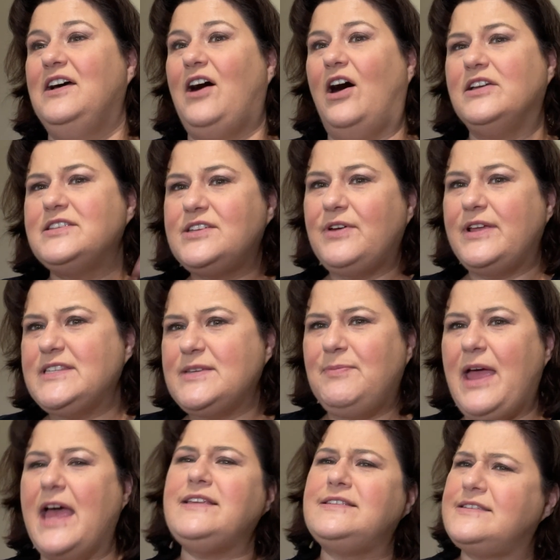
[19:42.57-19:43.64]
also ends up,
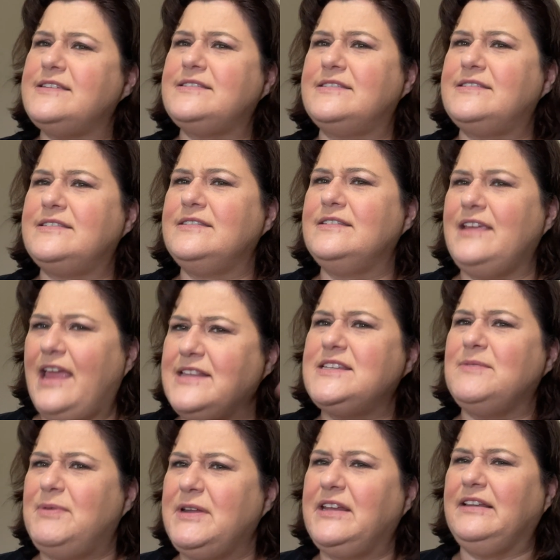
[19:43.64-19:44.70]
as does, ends
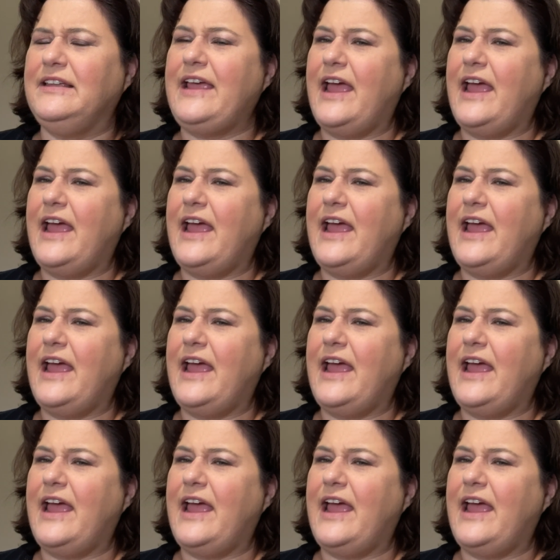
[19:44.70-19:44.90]
up in Italy,